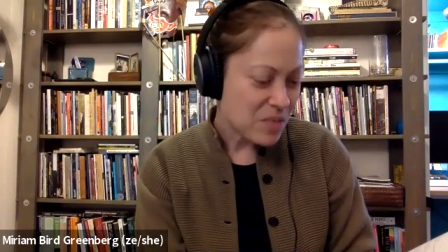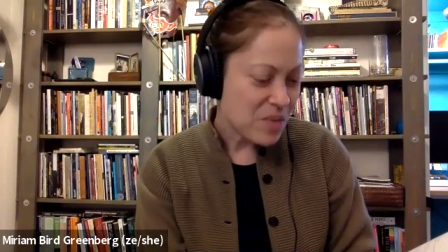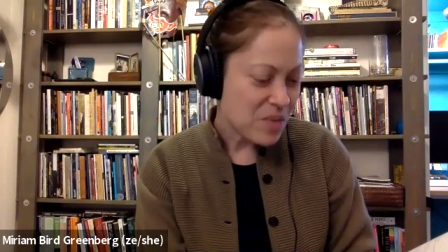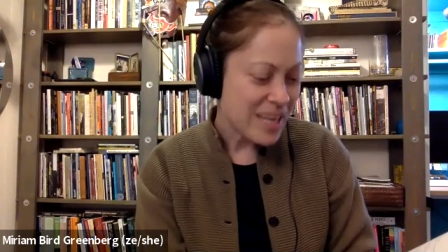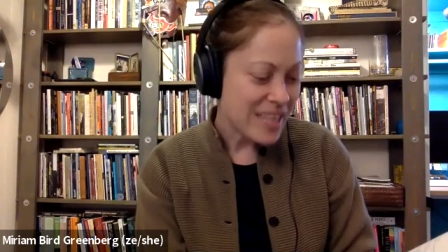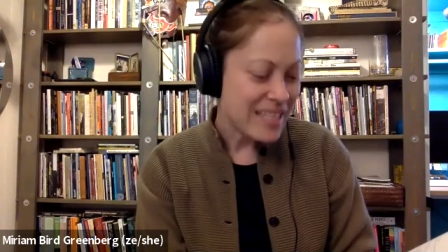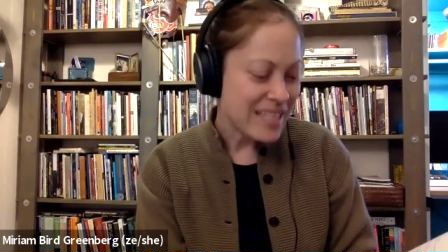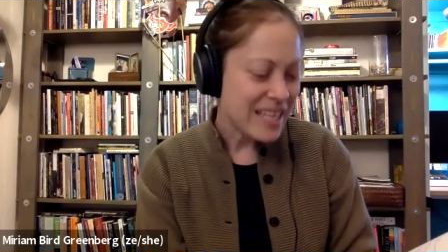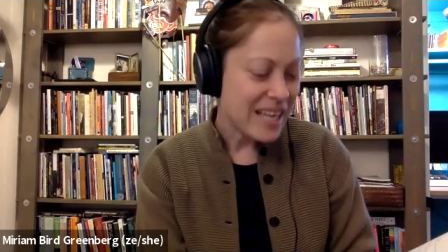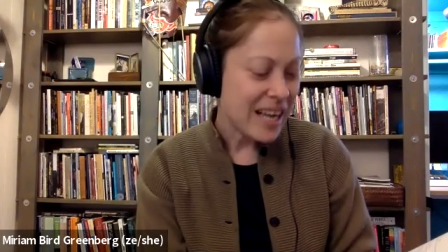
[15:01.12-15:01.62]

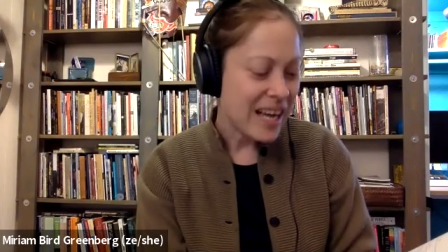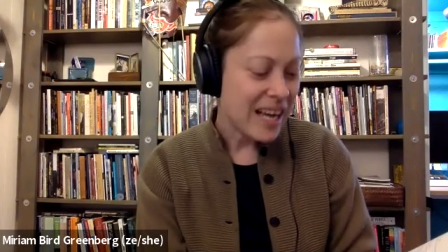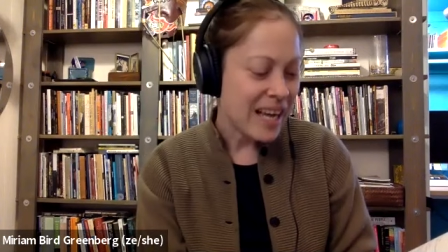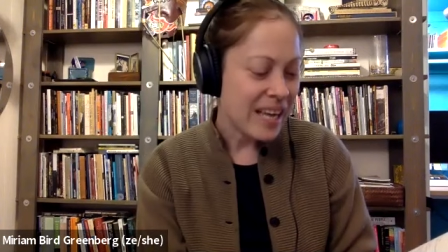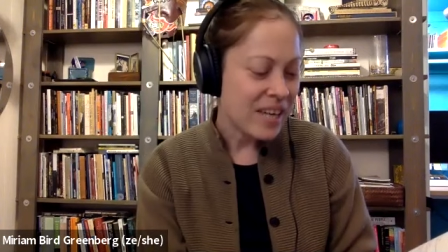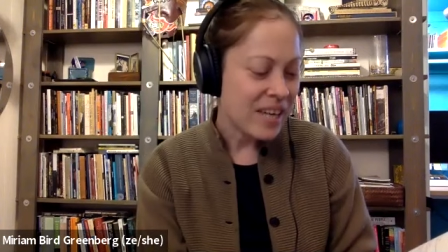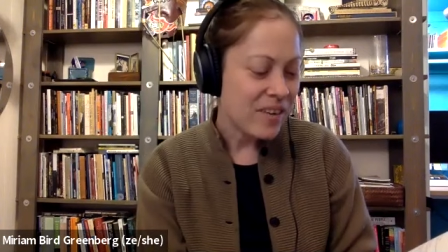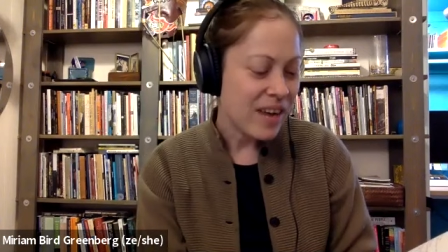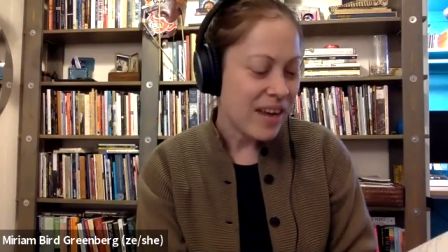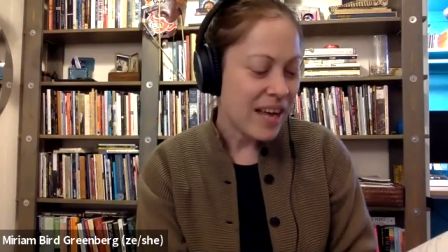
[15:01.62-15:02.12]
waist high
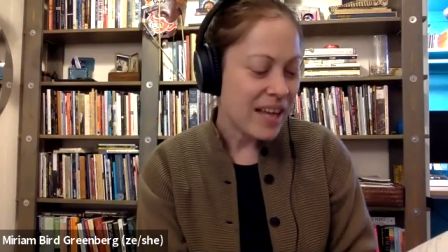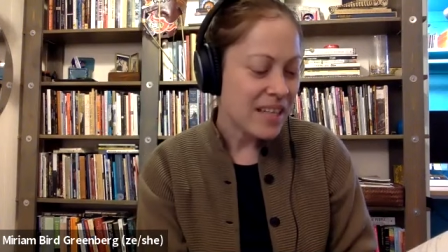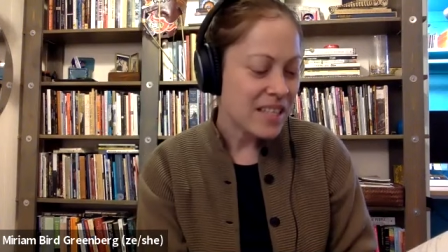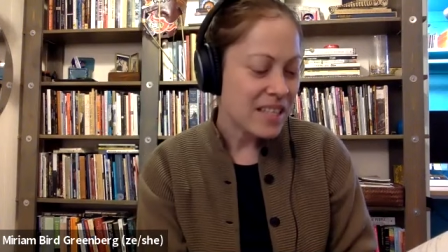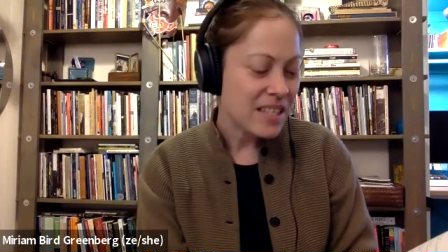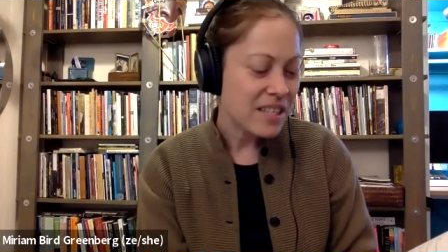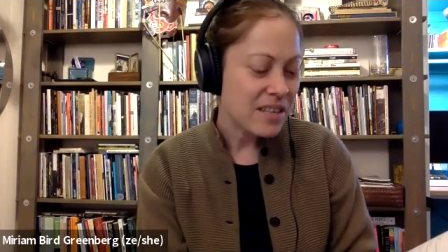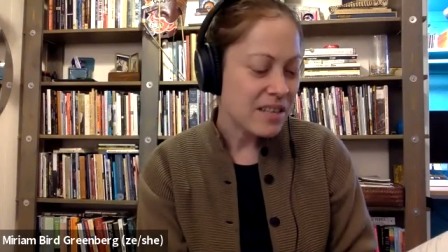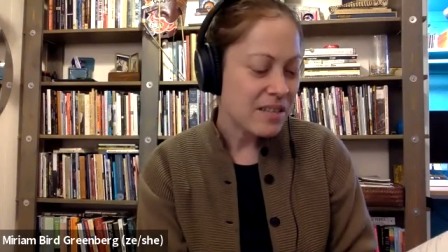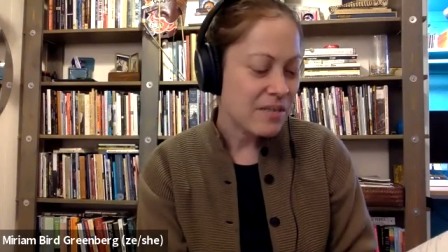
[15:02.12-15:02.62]

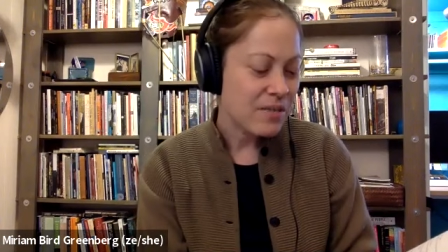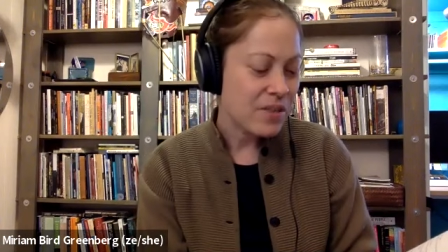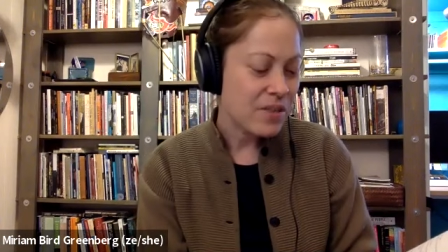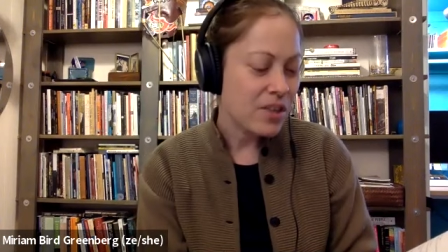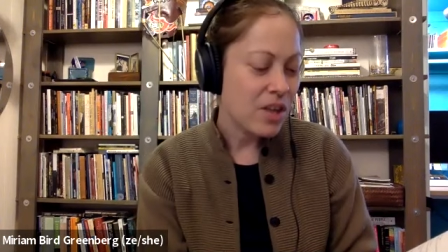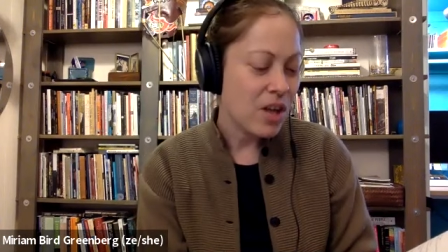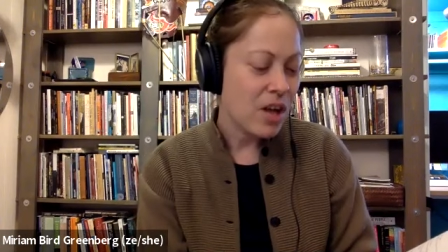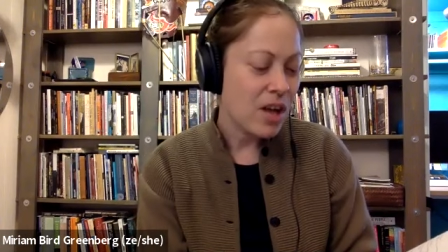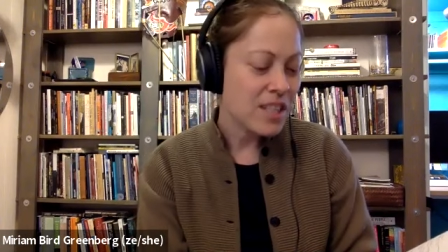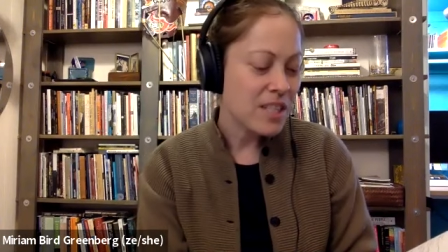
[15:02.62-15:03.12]
grass for the
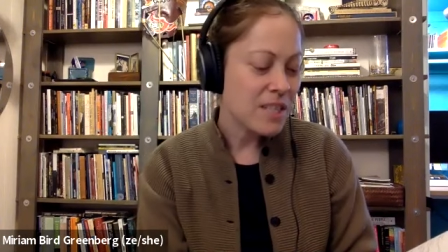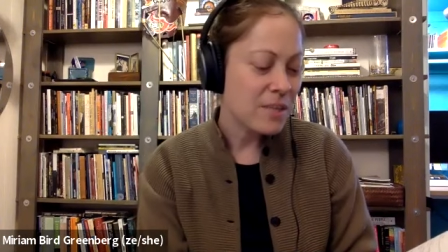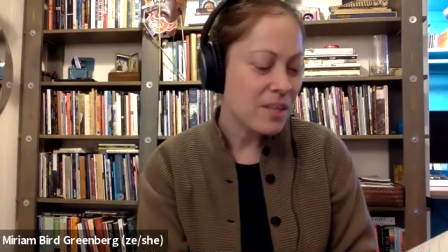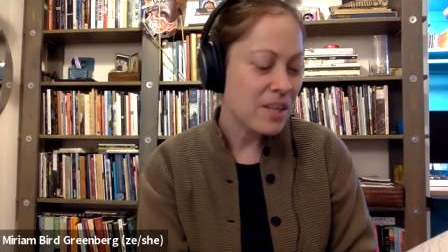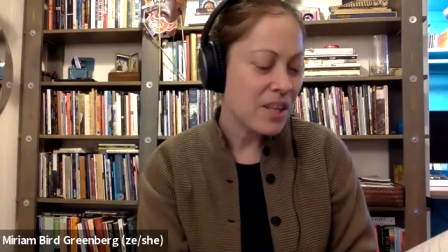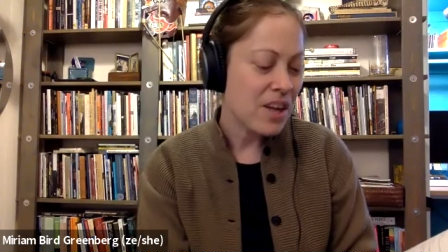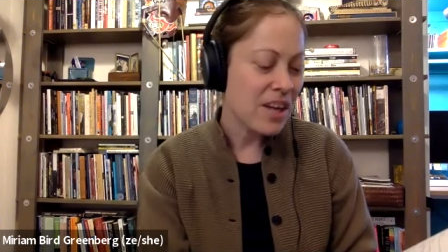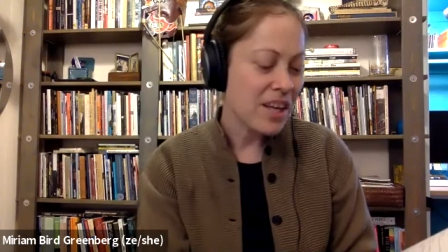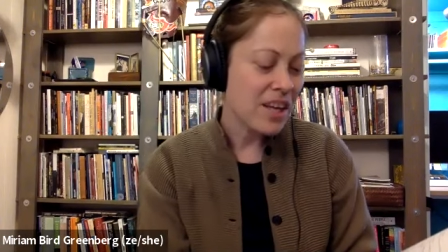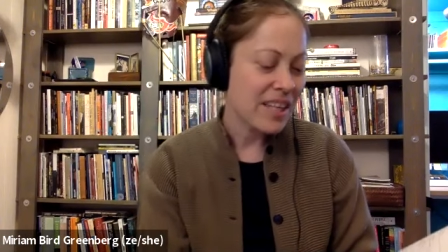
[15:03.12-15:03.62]
lost
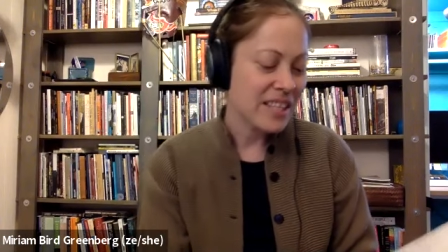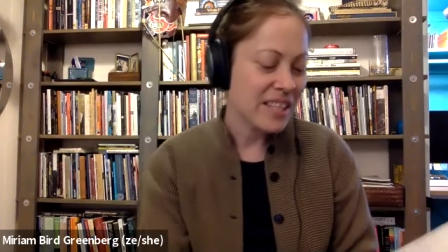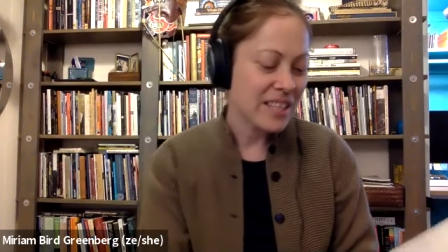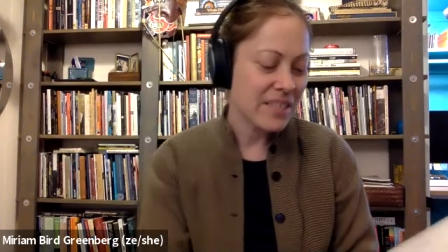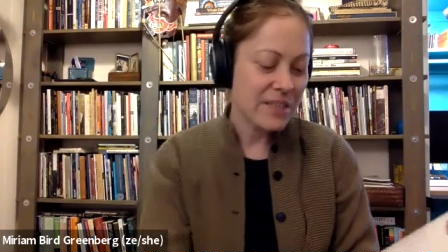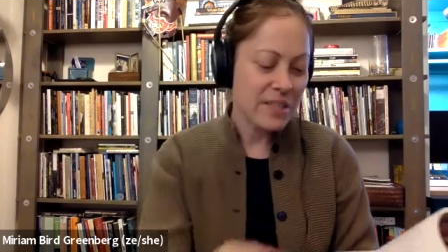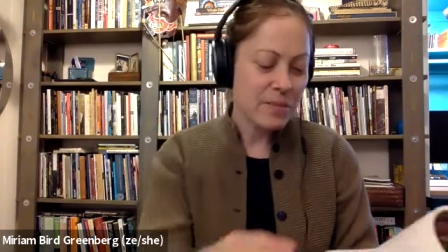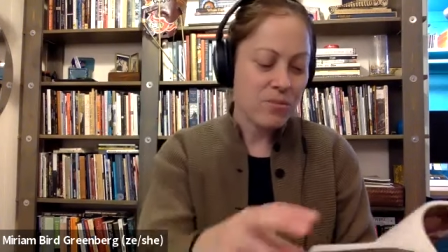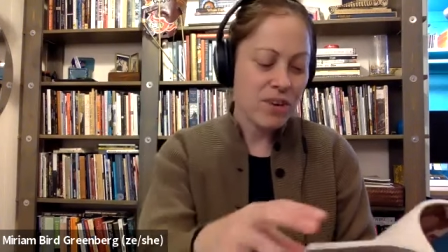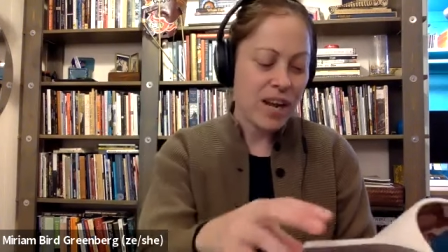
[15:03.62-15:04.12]
belongings
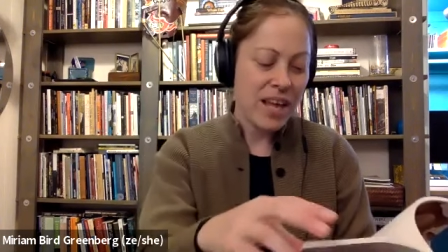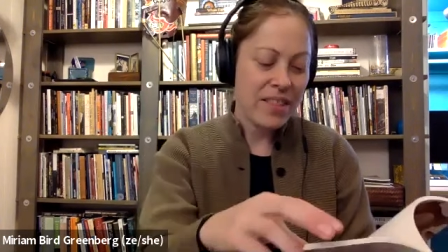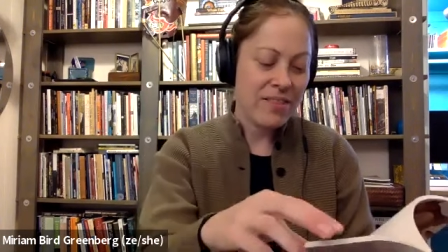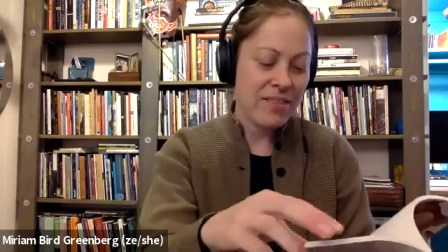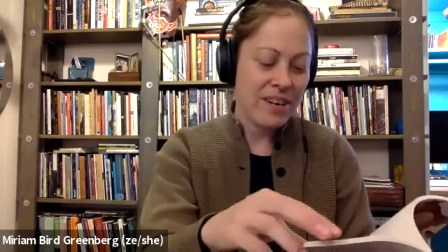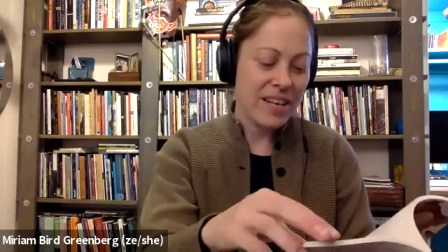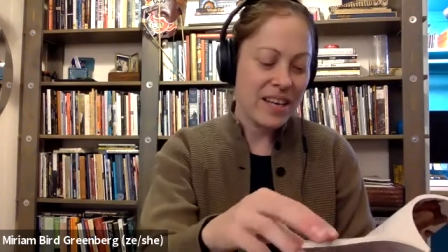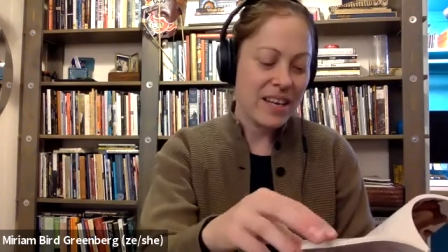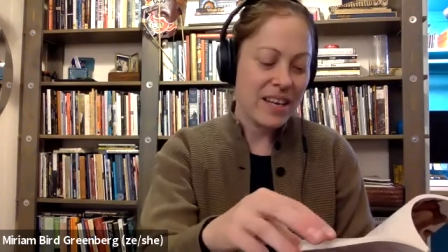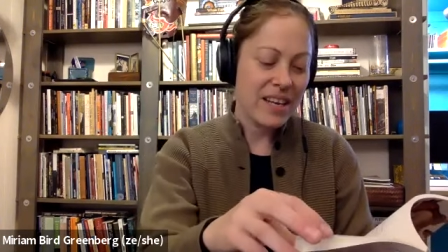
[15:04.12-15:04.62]
of his
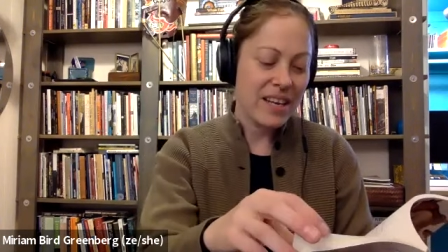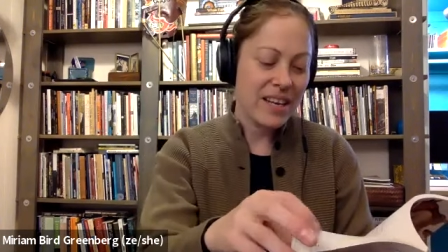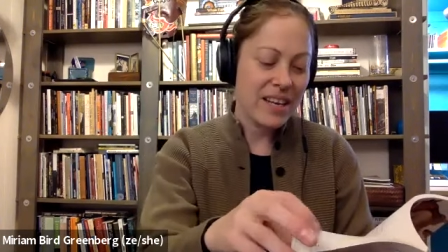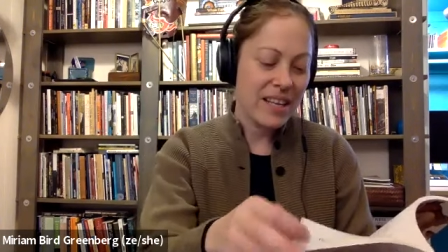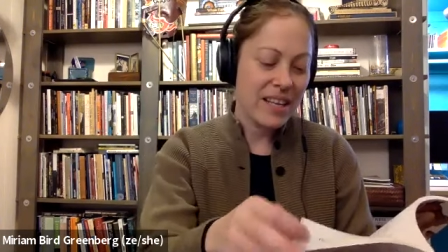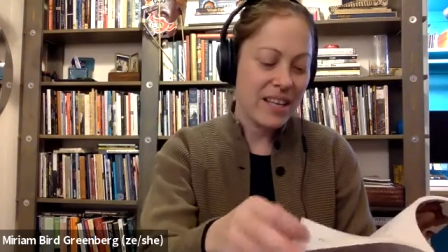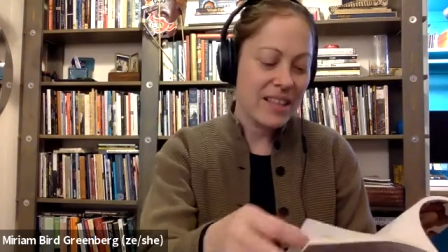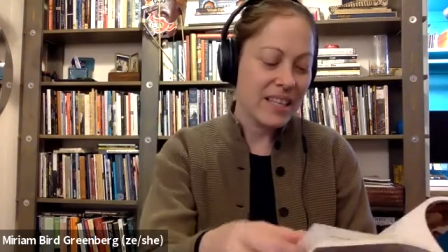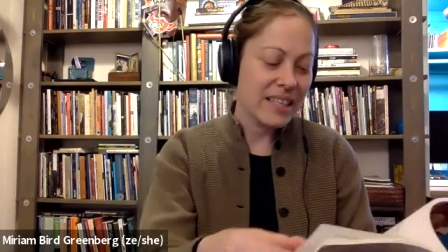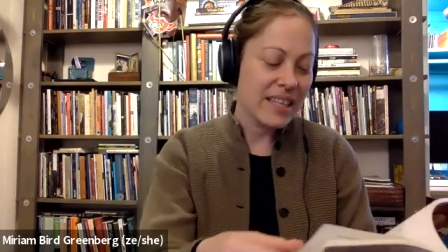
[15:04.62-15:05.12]
brethren
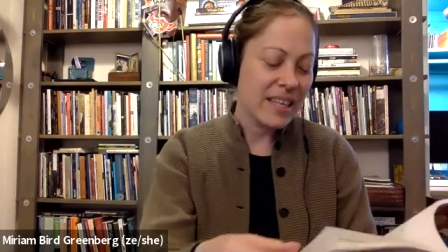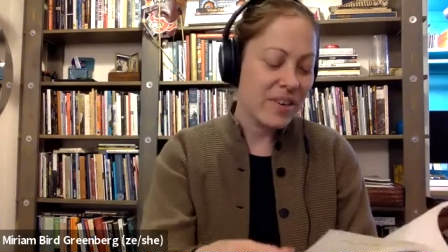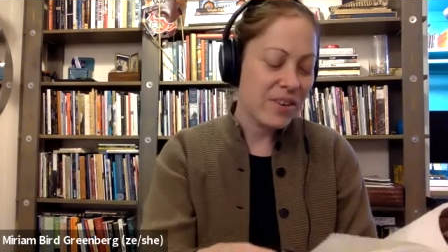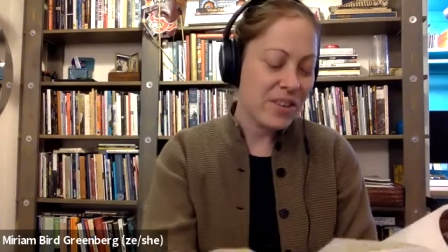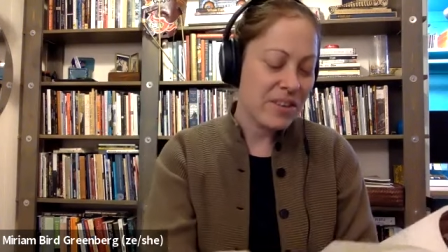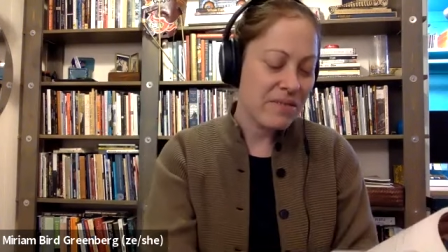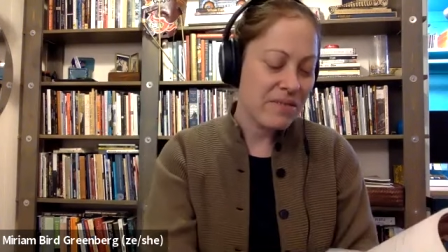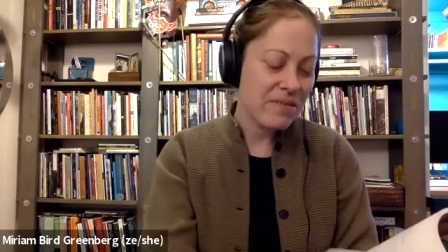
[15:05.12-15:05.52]
that litter the